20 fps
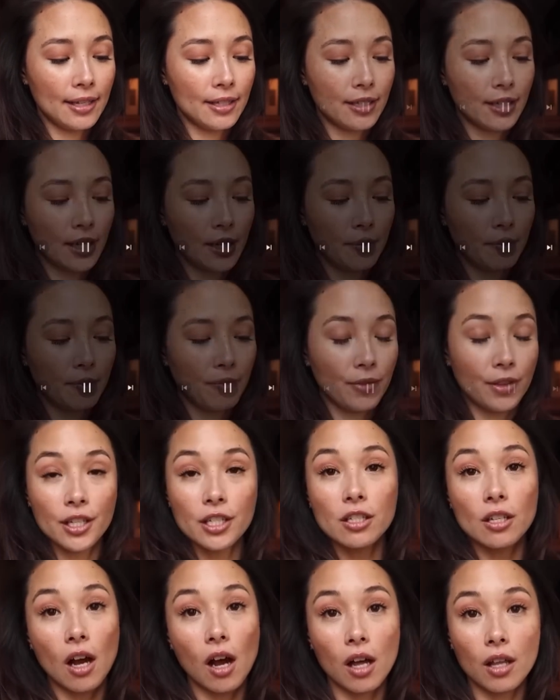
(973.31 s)
And
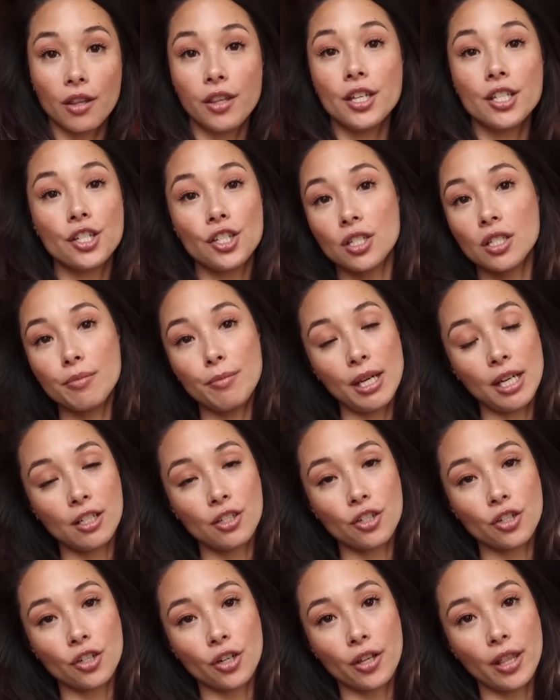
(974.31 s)
this just
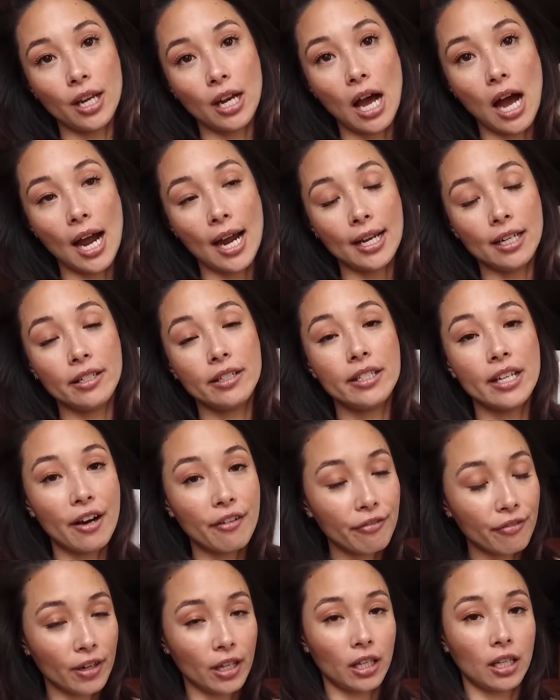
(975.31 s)
makes sure that I
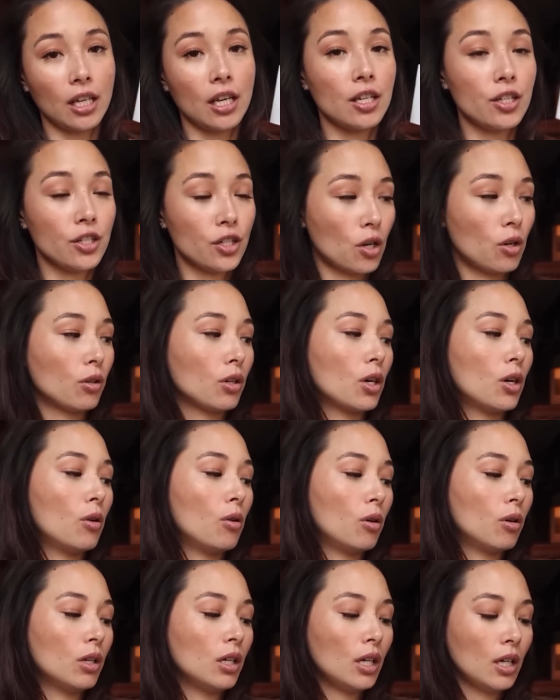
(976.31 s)
definitely don't
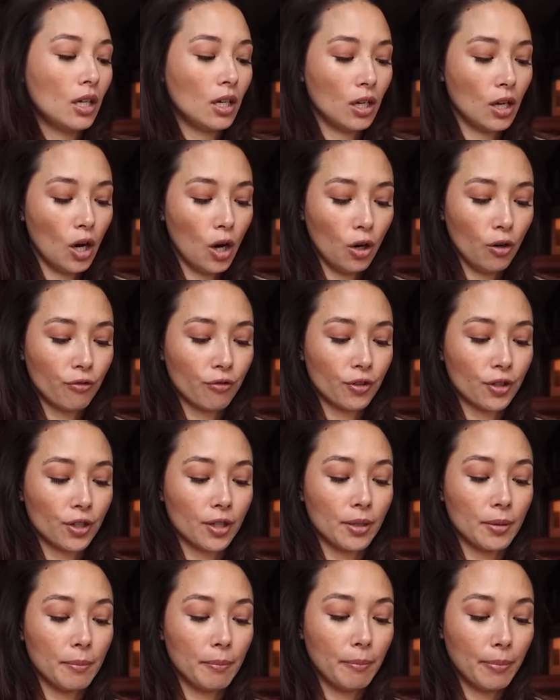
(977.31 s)
go
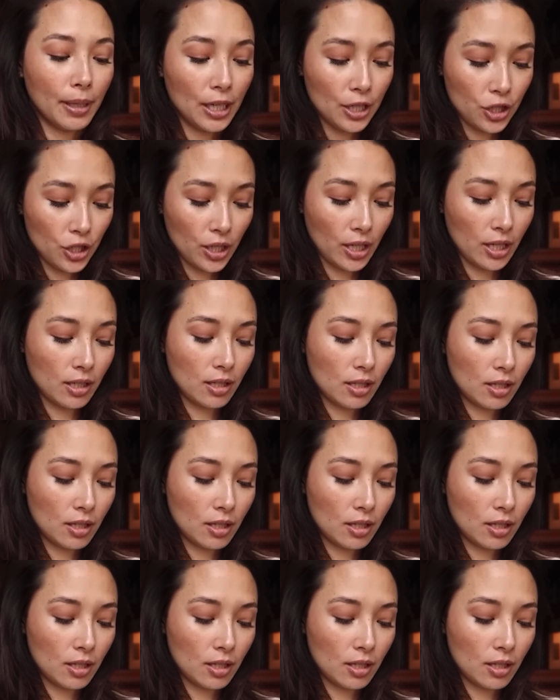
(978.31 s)
over budget,